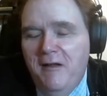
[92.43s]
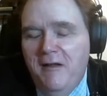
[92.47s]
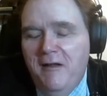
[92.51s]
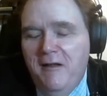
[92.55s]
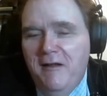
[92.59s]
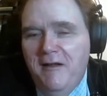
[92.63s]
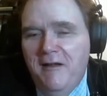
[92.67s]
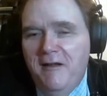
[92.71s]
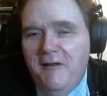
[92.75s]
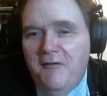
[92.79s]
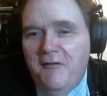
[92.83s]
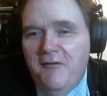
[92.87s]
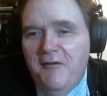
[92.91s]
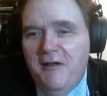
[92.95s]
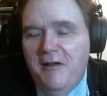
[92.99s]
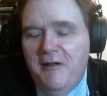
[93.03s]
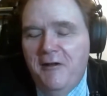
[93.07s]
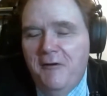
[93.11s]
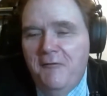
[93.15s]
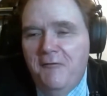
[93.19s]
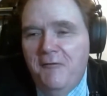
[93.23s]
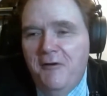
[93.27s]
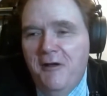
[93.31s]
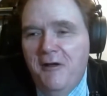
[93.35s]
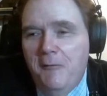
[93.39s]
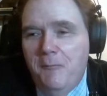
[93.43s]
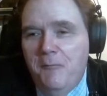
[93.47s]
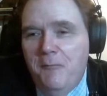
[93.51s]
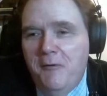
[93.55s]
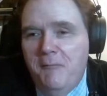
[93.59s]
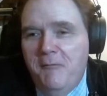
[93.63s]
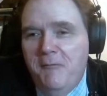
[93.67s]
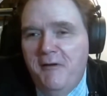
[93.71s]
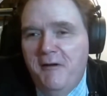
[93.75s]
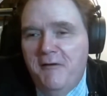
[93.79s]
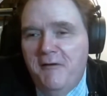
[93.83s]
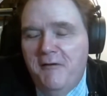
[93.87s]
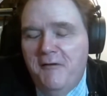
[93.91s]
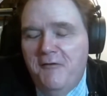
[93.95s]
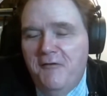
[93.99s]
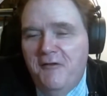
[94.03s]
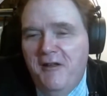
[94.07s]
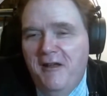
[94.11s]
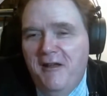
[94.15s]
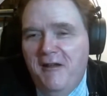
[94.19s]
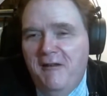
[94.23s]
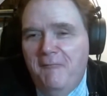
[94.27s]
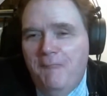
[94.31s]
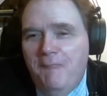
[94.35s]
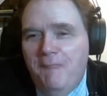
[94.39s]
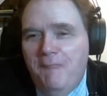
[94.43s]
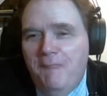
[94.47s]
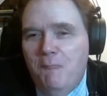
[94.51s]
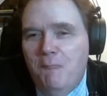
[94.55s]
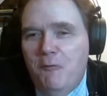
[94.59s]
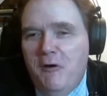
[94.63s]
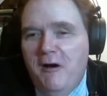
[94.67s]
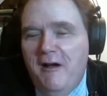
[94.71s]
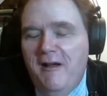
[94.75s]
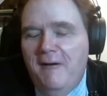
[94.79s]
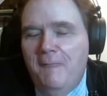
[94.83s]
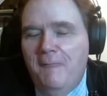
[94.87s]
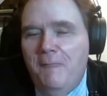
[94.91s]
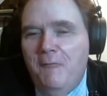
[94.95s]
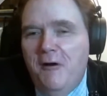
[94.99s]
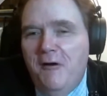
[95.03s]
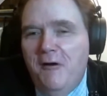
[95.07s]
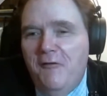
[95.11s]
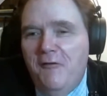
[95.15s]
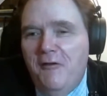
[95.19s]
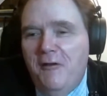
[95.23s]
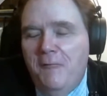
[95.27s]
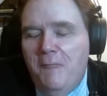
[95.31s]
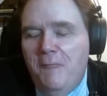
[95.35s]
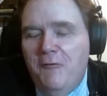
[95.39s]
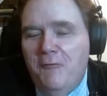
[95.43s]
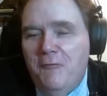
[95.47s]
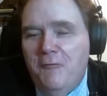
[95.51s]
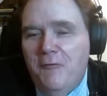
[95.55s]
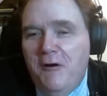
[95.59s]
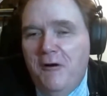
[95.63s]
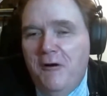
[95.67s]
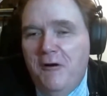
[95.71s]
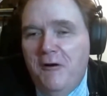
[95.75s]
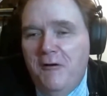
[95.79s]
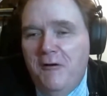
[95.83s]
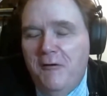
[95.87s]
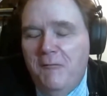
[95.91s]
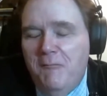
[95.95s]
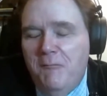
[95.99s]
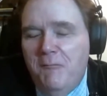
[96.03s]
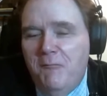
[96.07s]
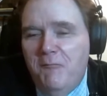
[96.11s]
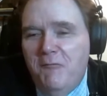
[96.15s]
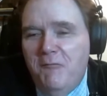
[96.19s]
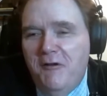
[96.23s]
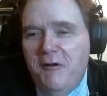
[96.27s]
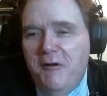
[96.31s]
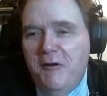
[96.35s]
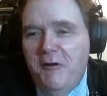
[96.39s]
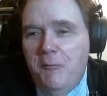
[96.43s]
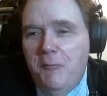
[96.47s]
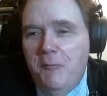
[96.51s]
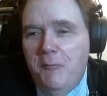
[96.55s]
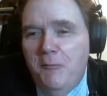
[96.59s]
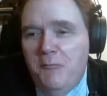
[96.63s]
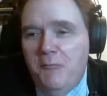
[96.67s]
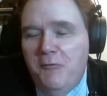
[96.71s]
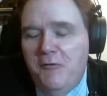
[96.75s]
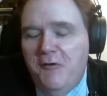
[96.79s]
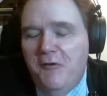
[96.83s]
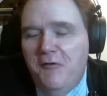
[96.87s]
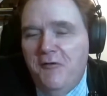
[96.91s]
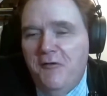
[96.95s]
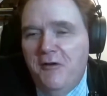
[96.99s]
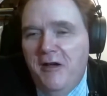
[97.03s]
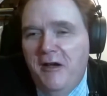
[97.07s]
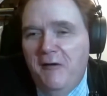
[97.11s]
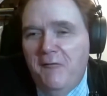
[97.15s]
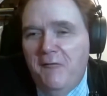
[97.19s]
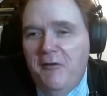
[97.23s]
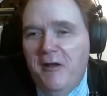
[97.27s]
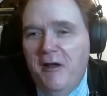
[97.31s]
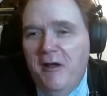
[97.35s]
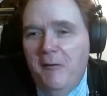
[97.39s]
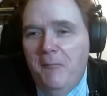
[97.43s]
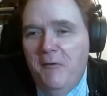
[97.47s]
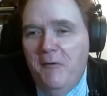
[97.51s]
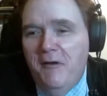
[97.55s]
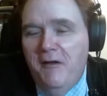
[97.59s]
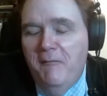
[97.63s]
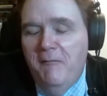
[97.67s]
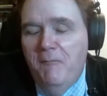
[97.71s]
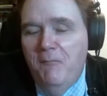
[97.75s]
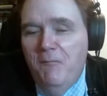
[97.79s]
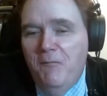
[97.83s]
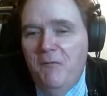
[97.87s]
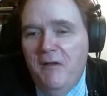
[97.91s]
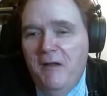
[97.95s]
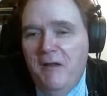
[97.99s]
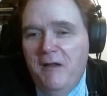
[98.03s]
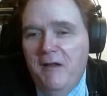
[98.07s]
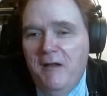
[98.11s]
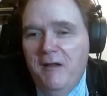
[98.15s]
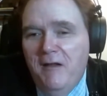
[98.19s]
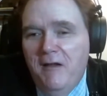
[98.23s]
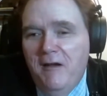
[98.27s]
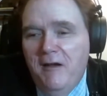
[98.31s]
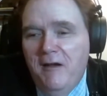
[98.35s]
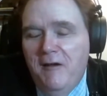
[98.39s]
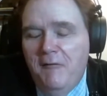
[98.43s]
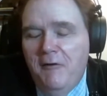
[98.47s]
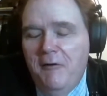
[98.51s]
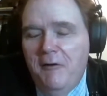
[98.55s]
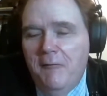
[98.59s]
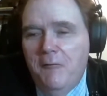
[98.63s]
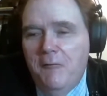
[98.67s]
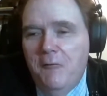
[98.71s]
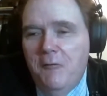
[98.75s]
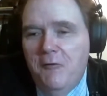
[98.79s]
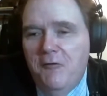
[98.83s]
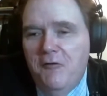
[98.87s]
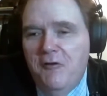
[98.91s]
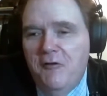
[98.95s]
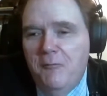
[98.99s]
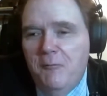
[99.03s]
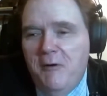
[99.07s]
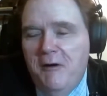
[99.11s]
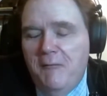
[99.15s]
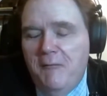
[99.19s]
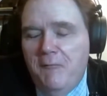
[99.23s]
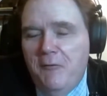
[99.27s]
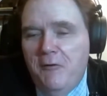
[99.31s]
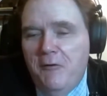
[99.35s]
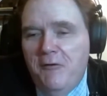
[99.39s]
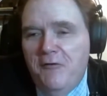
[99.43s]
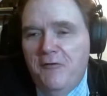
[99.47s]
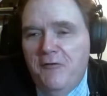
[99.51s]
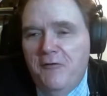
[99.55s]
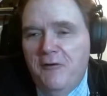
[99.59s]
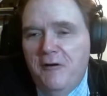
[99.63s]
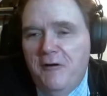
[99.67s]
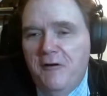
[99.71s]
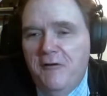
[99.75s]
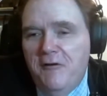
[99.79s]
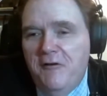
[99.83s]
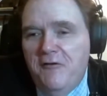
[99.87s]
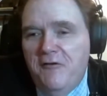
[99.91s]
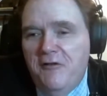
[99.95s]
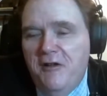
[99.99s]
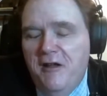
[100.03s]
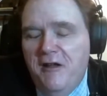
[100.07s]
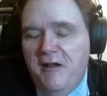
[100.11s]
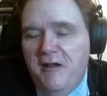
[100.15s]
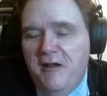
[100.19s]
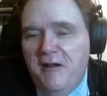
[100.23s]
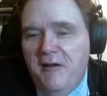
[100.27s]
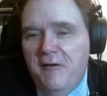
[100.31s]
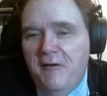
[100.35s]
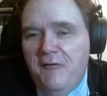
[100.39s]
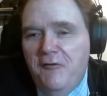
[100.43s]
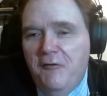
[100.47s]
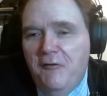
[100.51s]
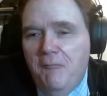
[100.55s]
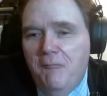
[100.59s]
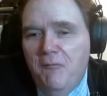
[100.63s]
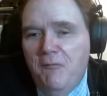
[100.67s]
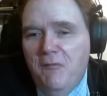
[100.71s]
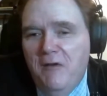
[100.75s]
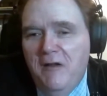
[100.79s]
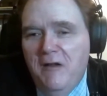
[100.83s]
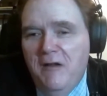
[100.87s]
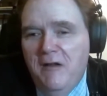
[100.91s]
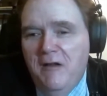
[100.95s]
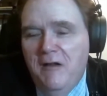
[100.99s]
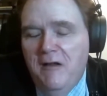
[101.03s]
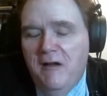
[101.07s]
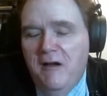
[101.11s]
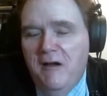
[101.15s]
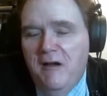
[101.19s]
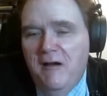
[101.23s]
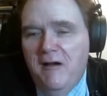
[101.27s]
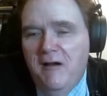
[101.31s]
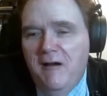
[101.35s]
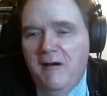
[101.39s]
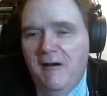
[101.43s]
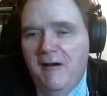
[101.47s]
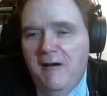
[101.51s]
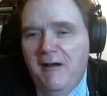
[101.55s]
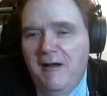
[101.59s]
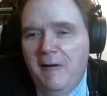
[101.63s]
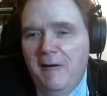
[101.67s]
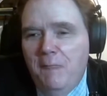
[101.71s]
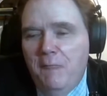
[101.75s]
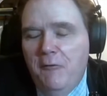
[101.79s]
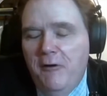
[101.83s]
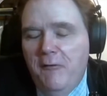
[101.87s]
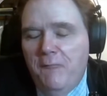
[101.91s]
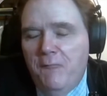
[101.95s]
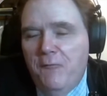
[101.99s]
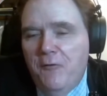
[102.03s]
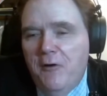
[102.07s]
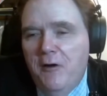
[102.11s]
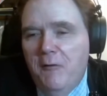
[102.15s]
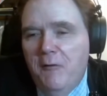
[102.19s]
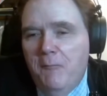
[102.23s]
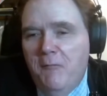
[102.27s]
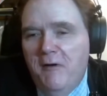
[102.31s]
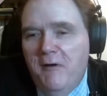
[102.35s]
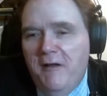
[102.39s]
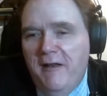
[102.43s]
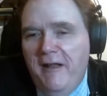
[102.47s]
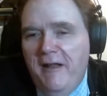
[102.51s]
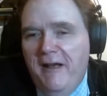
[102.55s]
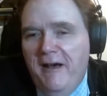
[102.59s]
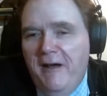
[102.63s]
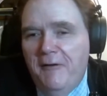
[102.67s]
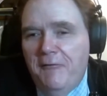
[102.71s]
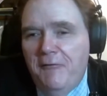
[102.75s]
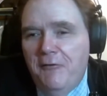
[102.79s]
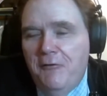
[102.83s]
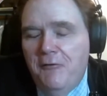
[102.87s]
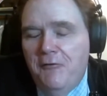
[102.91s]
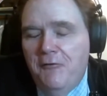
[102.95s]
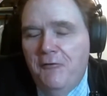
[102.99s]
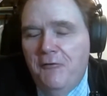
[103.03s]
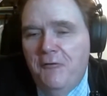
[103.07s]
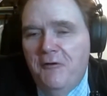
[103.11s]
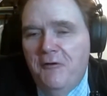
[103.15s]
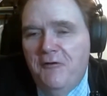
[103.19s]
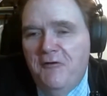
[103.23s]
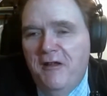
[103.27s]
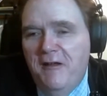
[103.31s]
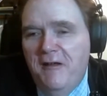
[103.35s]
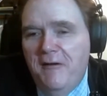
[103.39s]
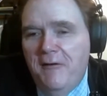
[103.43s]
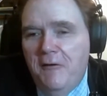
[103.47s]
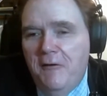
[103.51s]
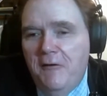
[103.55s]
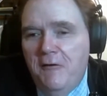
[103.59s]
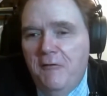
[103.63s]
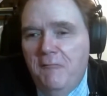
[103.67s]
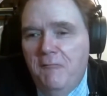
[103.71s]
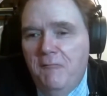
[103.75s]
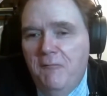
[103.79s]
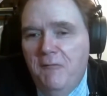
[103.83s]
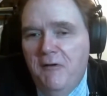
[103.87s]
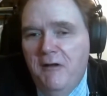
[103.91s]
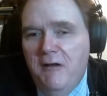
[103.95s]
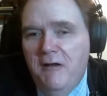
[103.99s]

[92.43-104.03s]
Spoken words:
Instead of helping me understand why it was that it was wrong, people just laughed at me. And then, of course, as my voice started to change, I went from an alto to a tenor.